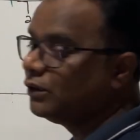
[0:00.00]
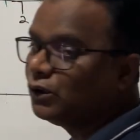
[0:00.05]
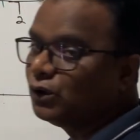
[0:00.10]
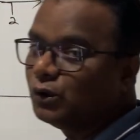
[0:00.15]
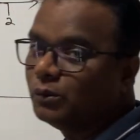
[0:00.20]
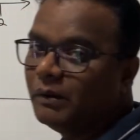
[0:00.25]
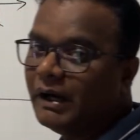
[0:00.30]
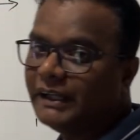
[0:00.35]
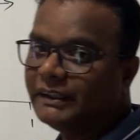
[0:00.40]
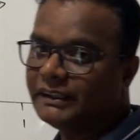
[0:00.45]
2
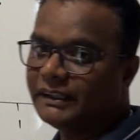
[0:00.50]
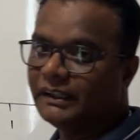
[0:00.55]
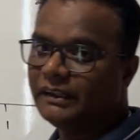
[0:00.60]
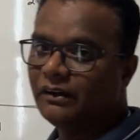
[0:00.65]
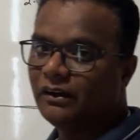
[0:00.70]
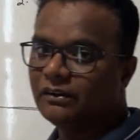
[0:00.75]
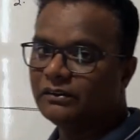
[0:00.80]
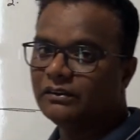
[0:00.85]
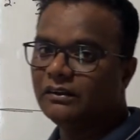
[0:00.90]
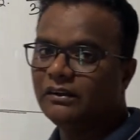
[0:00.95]
by 3
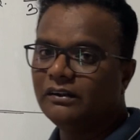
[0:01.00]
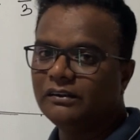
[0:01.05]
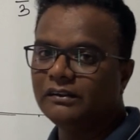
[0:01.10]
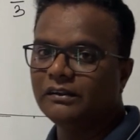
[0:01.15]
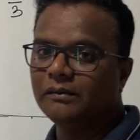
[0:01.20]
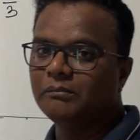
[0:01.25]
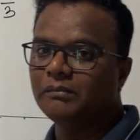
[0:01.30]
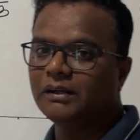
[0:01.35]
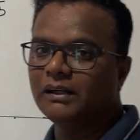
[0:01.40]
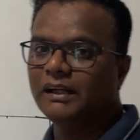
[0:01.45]
on the
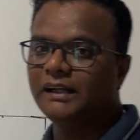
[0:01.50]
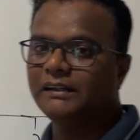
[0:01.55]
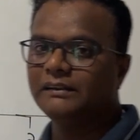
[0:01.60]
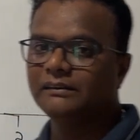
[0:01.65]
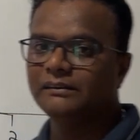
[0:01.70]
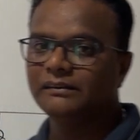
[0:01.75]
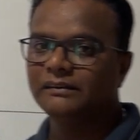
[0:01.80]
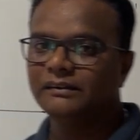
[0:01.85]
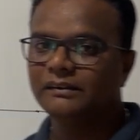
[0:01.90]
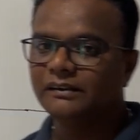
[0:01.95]
number line.
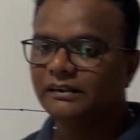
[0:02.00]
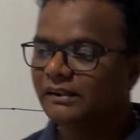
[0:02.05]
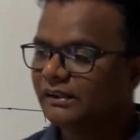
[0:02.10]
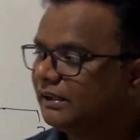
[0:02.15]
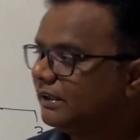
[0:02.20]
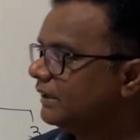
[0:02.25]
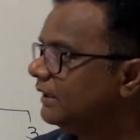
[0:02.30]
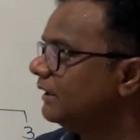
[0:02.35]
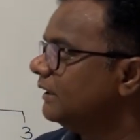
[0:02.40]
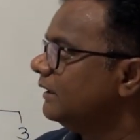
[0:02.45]

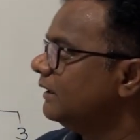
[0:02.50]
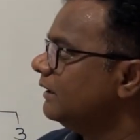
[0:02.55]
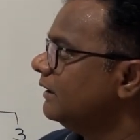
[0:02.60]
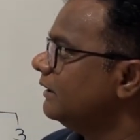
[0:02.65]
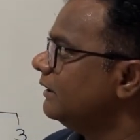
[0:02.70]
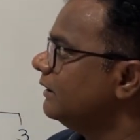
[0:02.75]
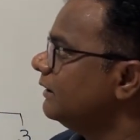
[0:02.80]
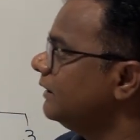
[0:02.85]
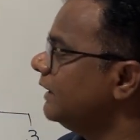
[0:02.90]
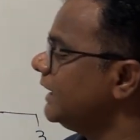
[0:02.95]

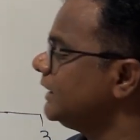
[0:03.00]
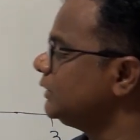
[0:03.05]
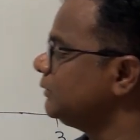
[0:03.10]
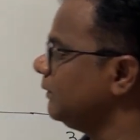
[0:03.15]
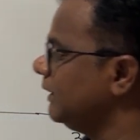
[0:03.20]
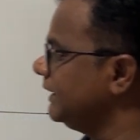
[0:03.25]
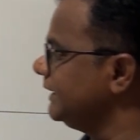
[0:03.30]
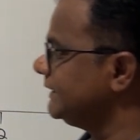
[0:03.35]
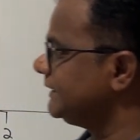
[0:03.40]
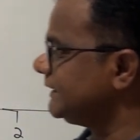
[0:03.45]
Next
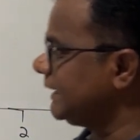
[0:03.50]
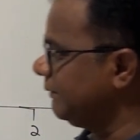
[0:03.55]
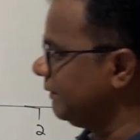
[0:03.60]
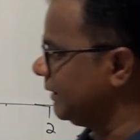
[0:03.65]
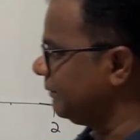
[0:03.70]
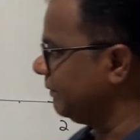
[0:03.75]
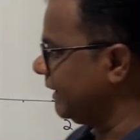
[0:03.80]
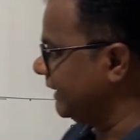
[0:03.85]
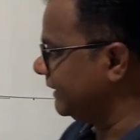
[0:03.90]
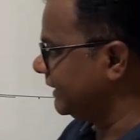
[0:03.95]
one is
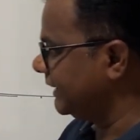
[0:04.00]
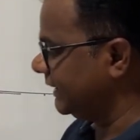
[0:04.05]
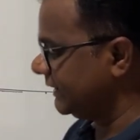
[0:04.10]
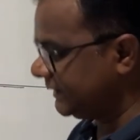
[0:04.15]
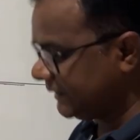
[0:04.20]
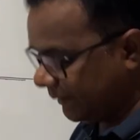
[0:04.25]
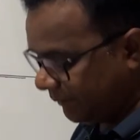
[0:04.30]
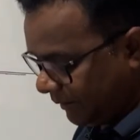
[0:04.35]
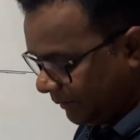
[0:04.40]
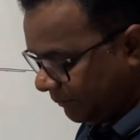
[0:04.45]
7 by 3.
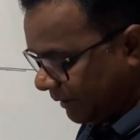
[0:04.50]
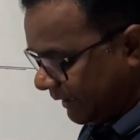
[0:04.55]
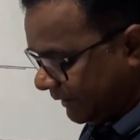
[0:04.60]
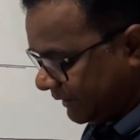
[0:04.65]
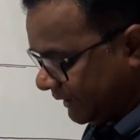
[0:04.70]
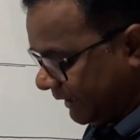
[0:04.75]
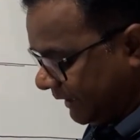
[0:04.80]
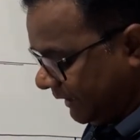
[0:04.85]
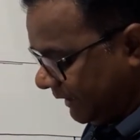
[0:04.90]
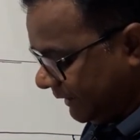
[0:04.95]
7 by
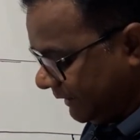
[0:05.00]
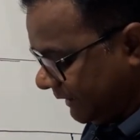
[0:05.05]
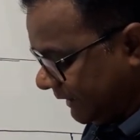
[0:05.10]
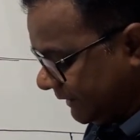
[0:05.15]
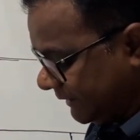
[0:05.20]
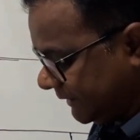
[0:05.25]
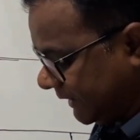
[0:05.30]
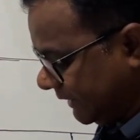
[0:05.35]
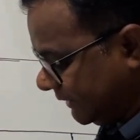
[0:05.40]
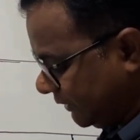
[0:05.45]
3, in
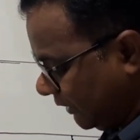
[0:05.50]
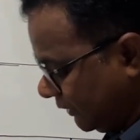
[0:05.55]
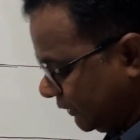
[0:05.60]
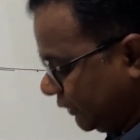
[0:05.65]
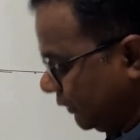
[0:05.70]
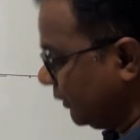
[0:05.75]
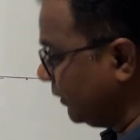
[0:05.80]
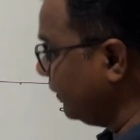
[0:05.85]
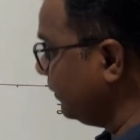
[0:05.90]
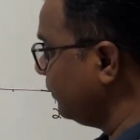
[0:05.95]
this case
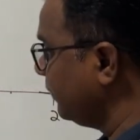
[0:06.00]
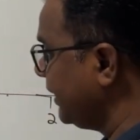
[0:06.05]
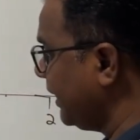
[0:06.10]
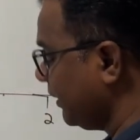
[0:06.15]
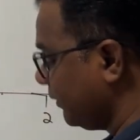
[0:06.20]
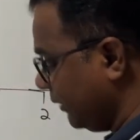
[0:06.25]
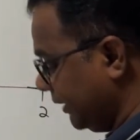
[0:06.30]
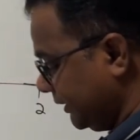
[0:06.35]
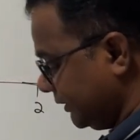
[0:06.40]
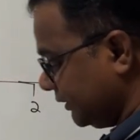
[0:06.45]
also we are
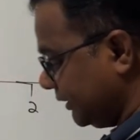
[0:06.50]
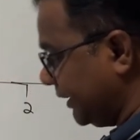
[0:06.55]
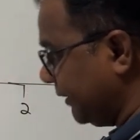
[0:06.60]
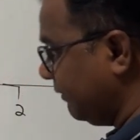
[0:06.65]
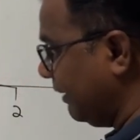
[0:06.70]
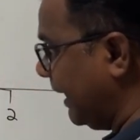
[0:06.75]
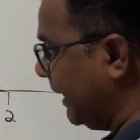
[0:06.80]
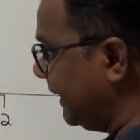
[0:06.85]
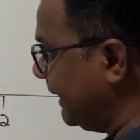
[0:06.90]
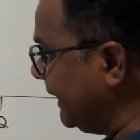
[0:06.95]
going to
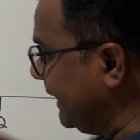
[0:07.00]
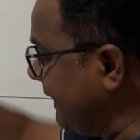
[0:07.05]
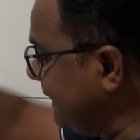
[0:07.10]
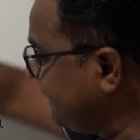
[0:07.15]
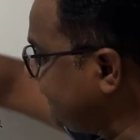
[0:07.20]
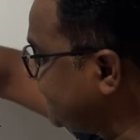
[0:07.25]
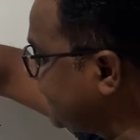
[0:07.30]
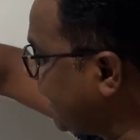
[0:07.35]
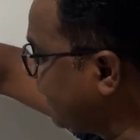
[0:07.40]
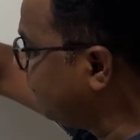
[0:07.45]
divide each
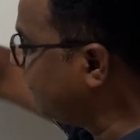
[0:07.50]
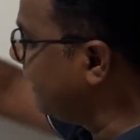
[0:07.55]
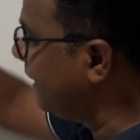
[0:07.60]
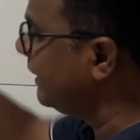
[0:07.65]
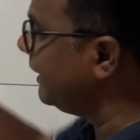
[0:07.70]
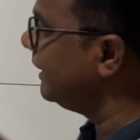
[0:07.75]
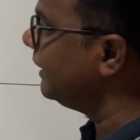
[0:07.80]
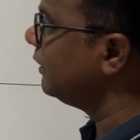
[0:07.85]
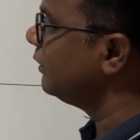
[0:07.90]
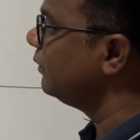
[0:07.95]
segment
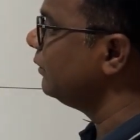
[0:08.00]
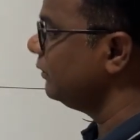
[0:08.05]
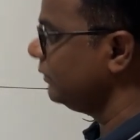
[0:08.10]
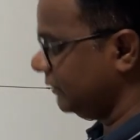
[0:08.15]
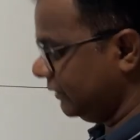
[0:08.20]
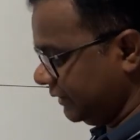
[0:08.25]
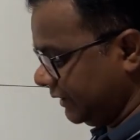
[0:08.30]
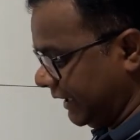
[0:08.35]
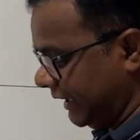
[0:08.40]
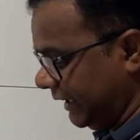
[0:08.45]

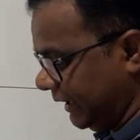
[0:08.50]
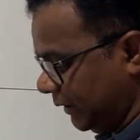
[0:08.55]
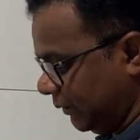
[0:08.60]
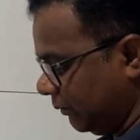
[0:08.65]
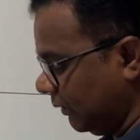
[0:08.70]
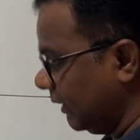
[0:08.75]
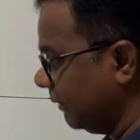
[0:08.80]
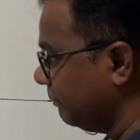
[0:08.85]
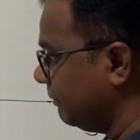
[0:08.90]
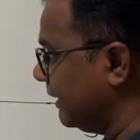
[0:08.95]
into 3
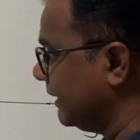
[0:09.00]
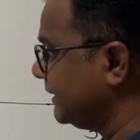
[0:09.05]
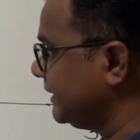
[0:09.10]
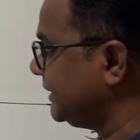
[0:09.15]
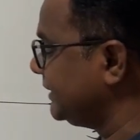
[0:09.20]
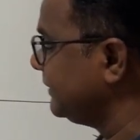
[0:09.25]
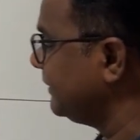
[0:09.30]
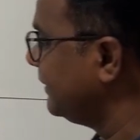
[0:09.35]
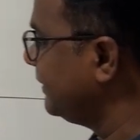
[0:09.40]
equal parts.